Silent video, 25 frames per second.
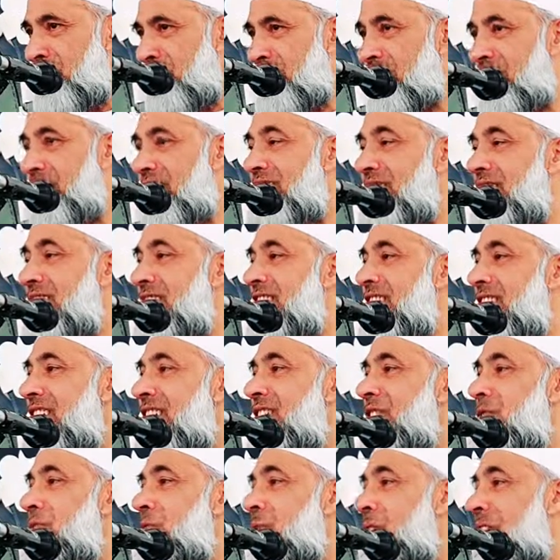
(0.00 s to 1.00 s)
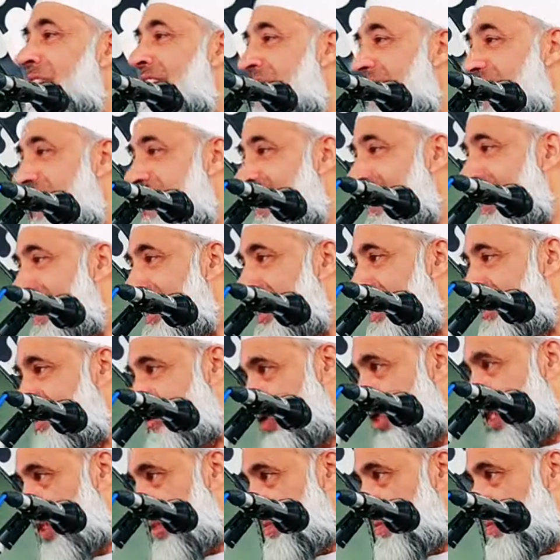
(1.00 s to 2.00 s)
they stayed away
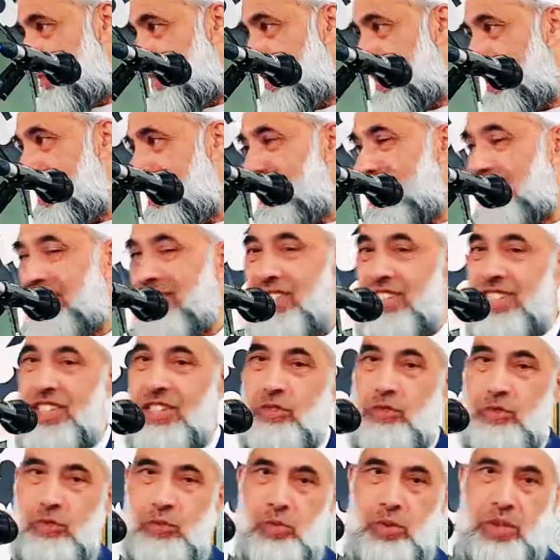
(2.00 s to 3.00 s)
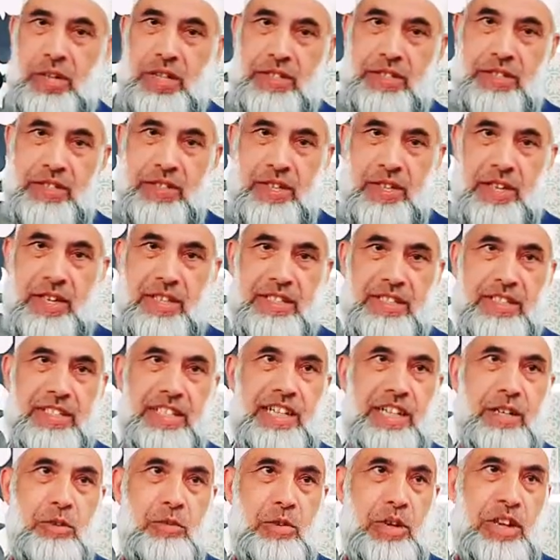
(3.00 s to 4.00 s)
from the rulers,
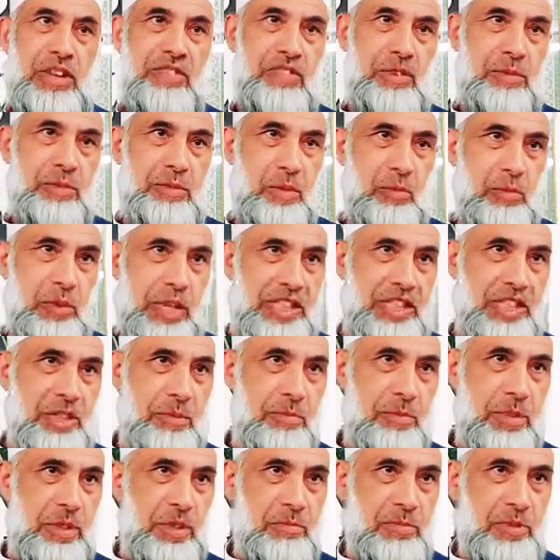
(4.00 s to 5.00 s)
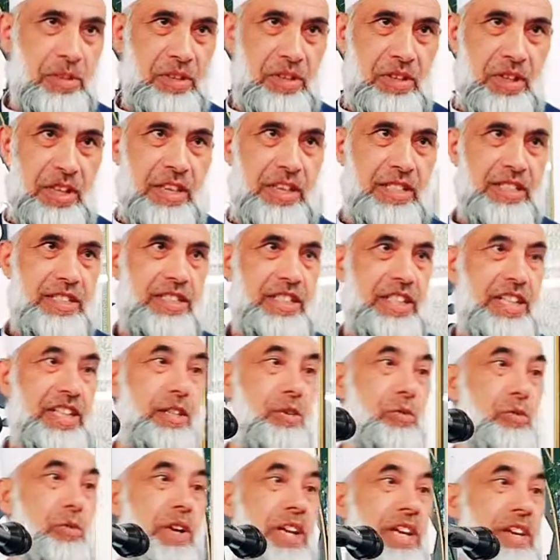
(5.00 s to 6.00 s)
stayed away from the wealthy people, stayed
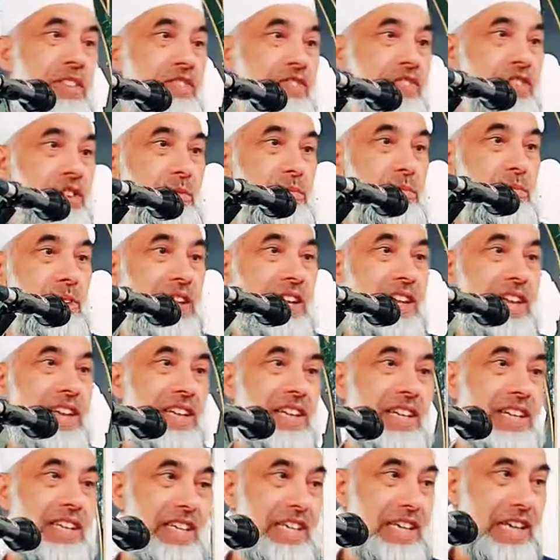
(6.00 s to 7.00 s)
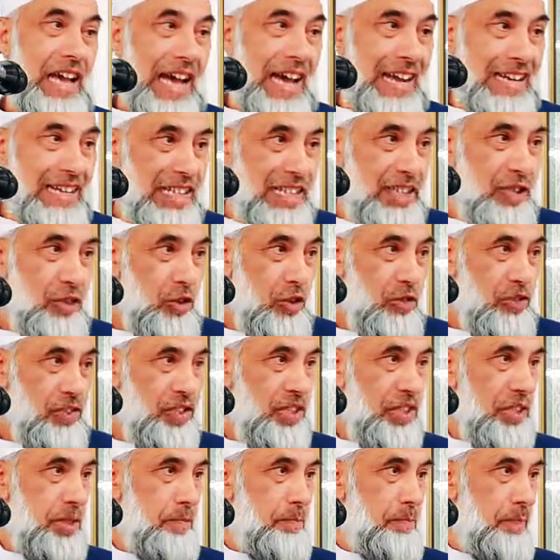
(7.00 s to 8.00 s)
away from handing over
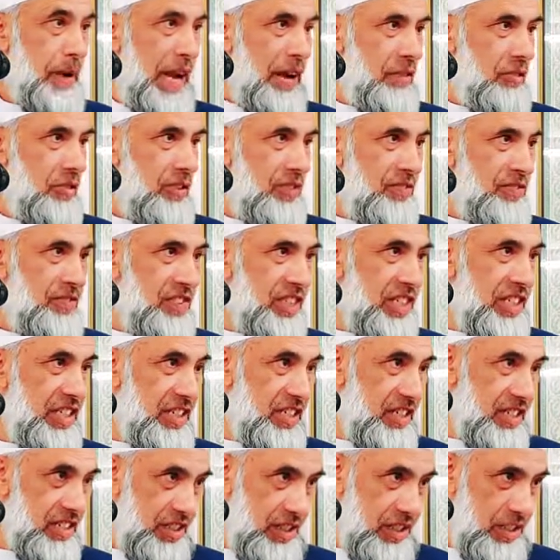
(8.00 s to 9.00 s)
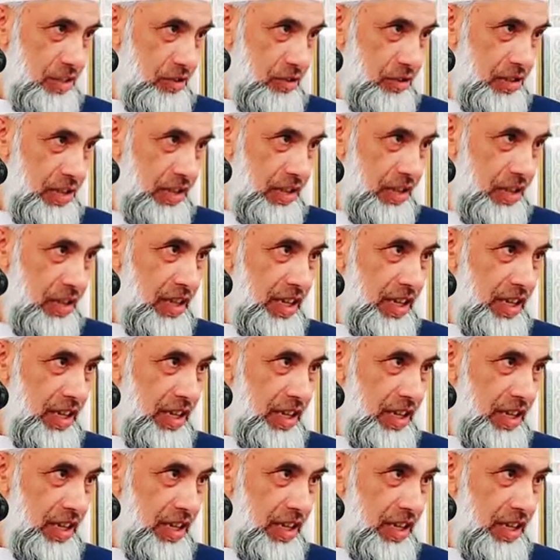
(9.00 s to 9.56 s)
this power of deen to the